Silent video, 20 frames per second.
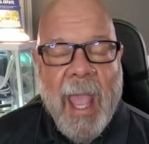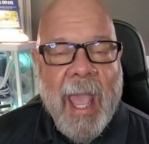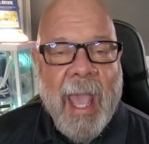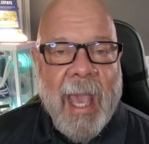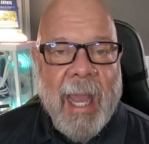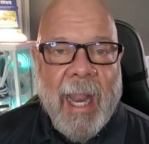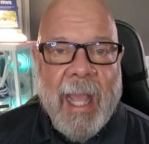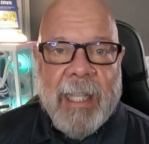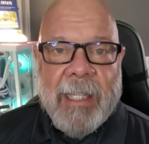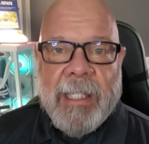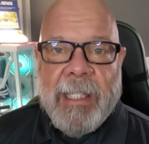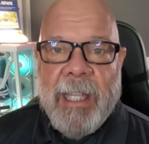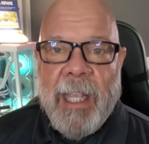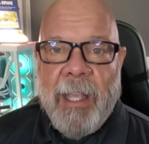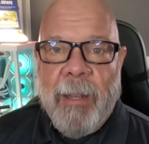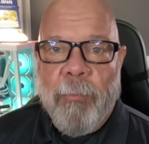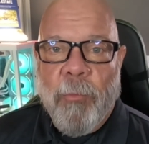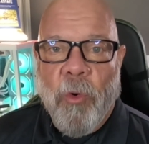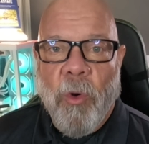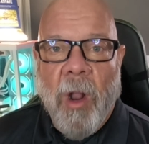and I see
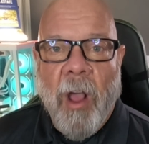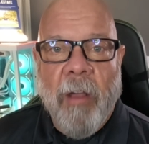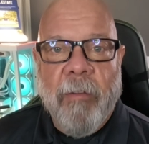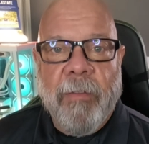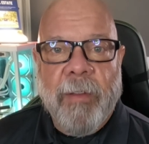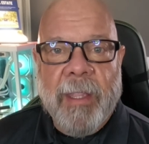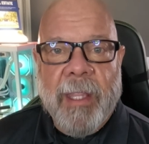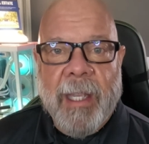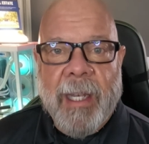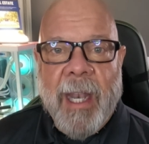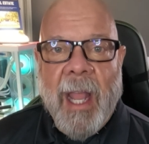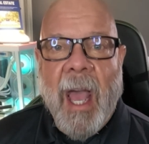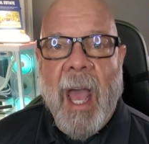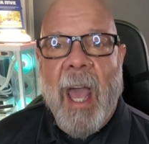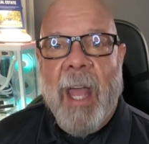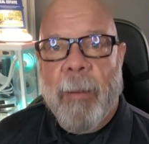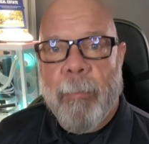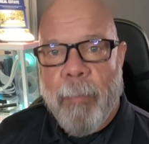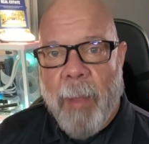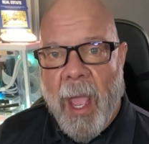it more often than not.